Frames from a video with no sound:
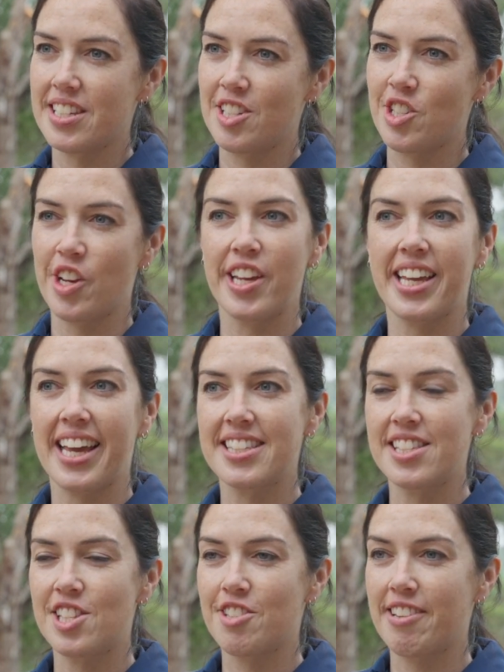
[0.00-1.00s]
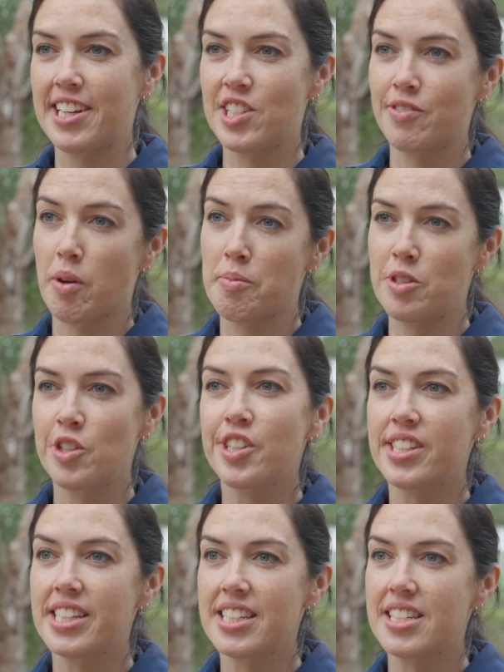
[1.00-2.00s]
it showcases a range of
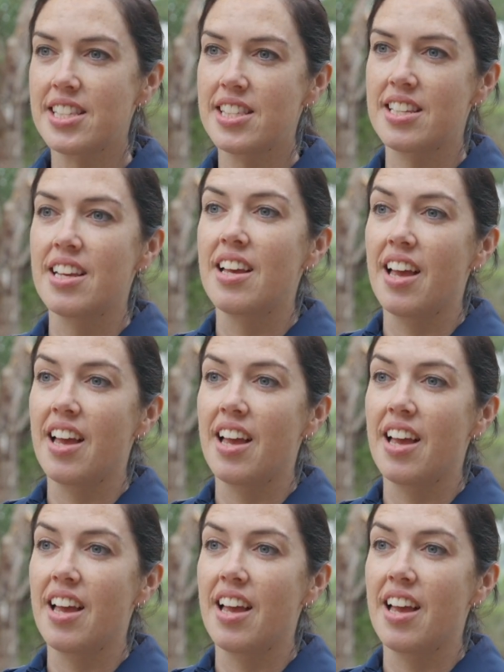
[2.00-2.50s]
opportunities